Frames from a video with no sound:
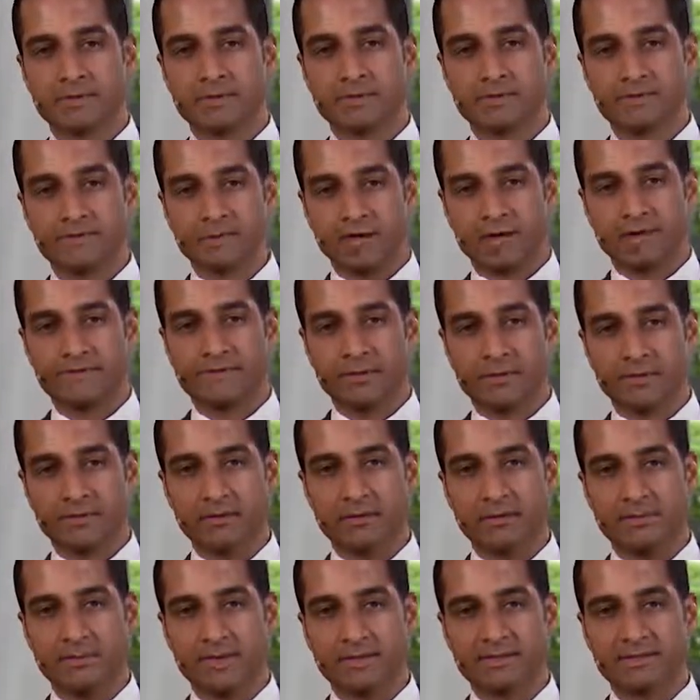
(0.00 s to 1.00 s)
We'll talk
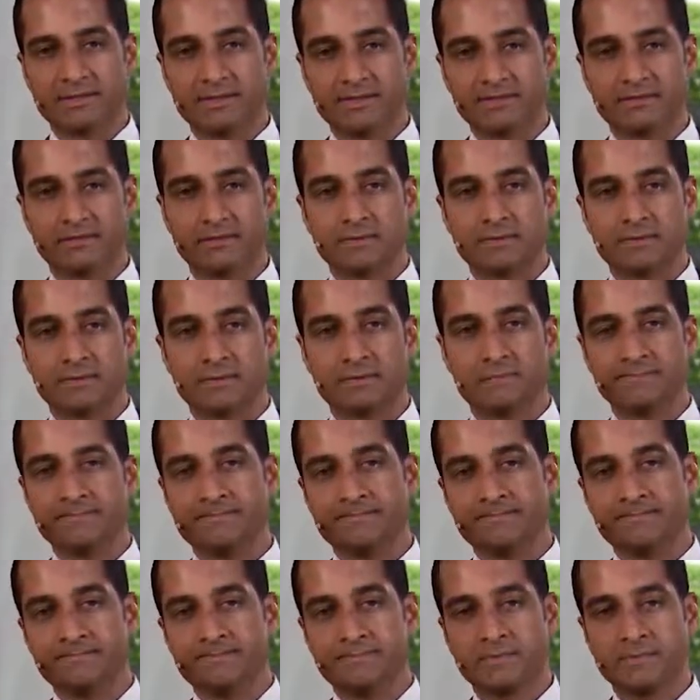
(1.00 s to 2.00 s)
further about this.
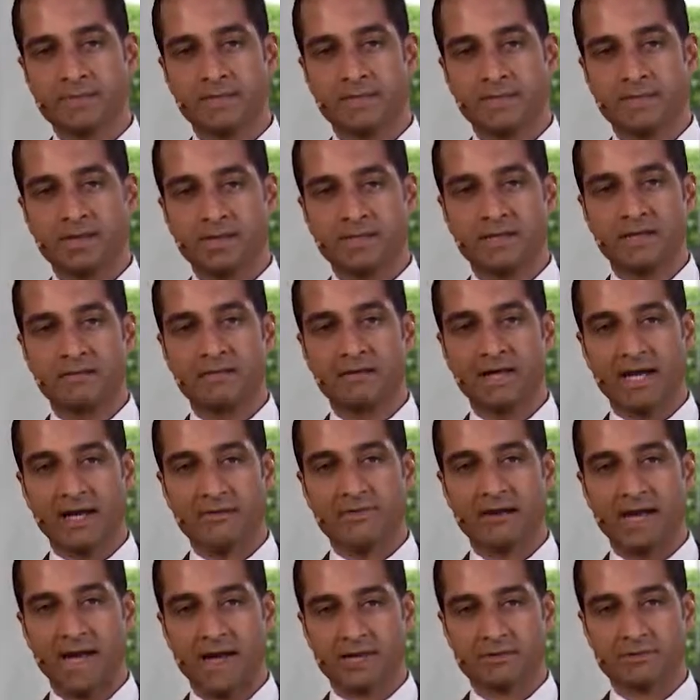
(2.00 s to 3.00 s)
And then we
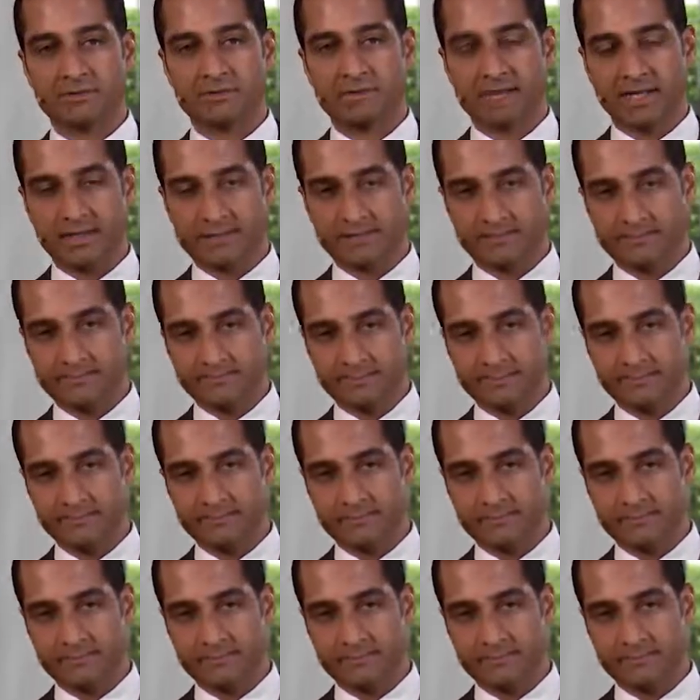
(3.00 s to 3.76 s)
have actual cancer.